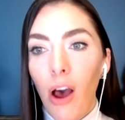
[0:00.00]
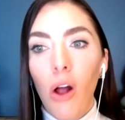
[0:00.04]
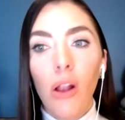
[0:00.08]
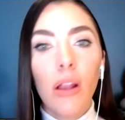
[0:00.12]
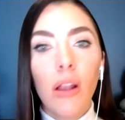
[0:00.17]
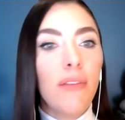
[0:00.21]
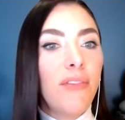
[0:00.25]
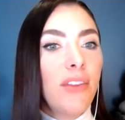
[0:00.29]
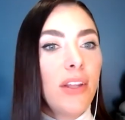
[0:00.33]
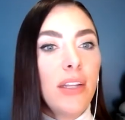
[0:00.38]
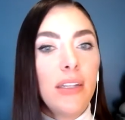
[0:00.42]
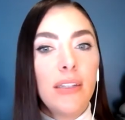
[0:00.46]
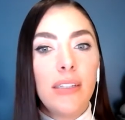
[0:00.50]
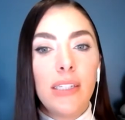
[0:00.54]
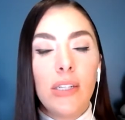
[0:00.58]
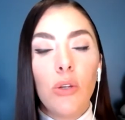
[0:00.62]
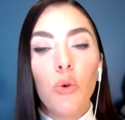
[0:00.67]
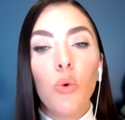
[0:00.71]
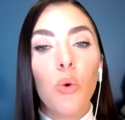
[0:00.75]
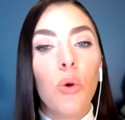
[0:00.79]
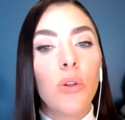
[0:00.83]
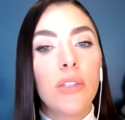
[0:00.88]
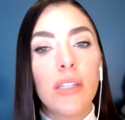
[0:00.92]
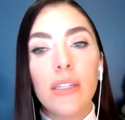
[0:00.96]
all of the
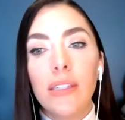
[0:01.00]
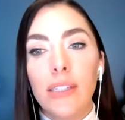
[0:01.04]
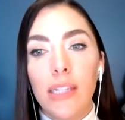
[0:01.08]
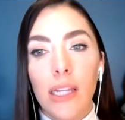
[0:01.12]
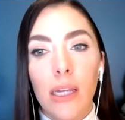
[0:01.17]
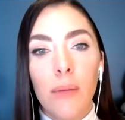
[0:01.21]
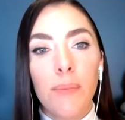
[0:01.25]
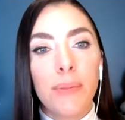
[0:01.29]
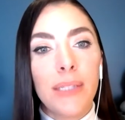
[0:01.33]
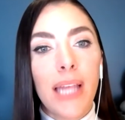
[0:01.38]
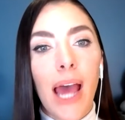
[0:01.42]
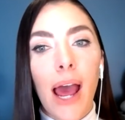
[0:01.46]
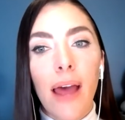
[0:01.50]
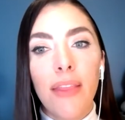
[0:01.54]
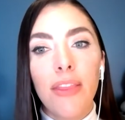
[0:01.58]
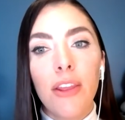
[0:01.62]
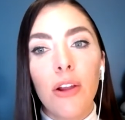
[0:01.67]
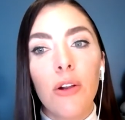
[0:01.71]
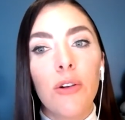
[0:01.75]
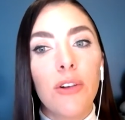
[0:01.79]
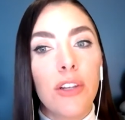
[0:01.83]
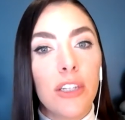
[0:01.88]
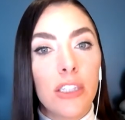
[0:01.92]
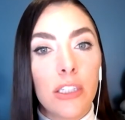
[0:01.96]
tools and tips at
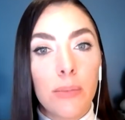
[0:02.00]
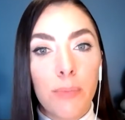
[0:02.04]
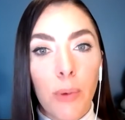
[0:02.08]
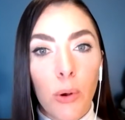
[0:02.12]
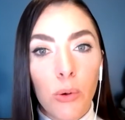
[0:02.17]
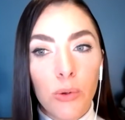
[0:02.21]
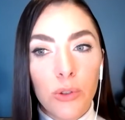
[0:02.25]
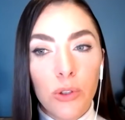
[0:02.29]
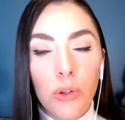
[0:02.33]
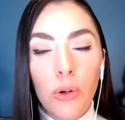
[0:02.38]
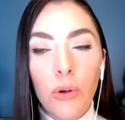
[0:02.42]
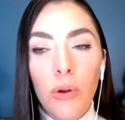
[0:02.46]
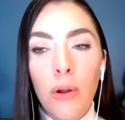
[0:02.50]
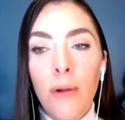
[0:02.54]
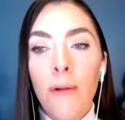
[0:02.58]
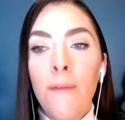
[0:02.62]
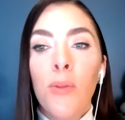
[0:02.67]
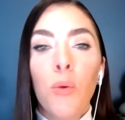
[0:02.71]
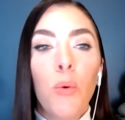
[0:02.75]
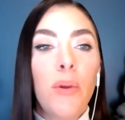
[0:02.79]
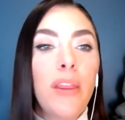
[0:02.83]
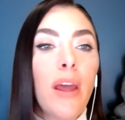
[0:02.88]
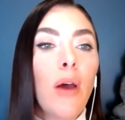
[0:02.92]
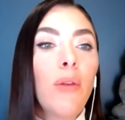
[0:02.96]
their disposal
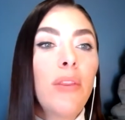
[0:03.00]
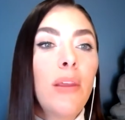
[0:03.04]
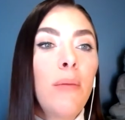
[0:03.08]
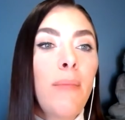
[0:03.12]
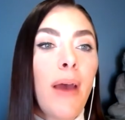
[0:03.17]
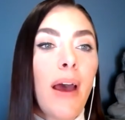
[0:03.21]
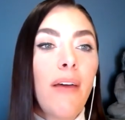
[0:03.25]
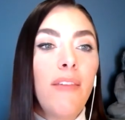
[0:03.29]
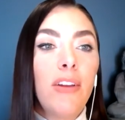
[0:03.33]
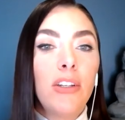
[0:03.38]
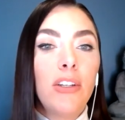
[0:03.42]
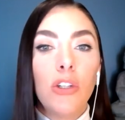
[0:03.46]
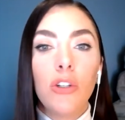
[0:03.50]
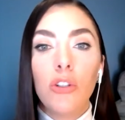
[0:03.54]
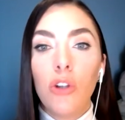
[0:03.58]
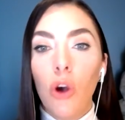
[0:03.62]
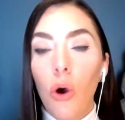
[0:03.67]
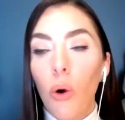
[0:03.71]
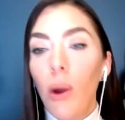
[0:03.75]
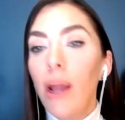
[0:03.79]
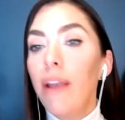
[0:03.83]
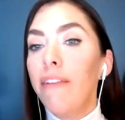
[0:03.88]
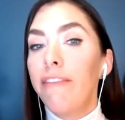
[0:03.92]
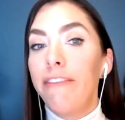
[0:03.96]
without them having to
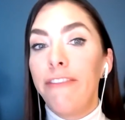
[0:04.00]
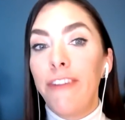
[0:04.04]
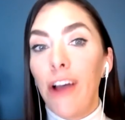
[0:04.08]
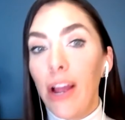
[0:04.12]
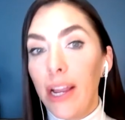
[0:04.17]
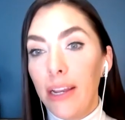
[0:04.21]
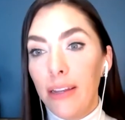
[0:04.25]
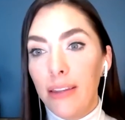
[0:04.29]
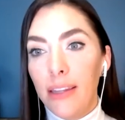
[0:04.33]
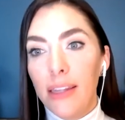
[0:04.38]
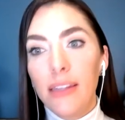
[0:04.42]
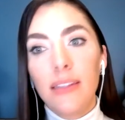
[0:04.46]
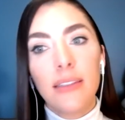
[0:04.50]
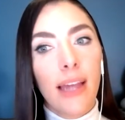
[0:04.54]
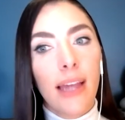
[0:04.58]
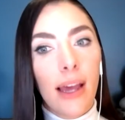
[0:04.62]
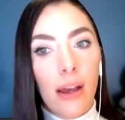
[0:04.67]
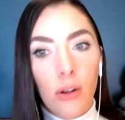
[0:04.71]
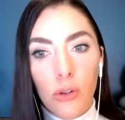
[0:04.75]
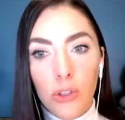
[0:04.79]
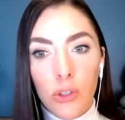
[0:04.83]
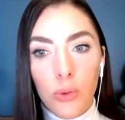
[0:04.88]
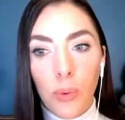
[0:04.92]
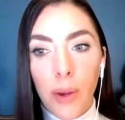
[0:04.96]
go and find
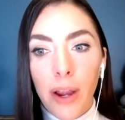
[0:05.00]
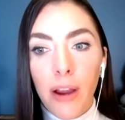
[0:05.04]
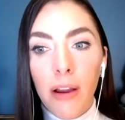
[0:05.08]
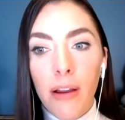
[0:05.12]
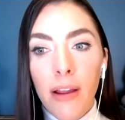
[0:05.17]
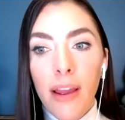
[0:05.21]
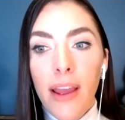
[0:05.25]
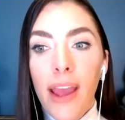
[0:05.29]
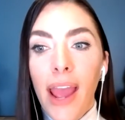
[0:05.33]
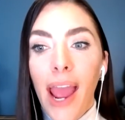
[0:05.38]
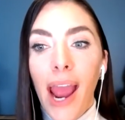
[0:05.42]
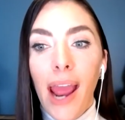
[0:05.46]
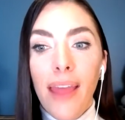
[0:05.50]
this elsewhere.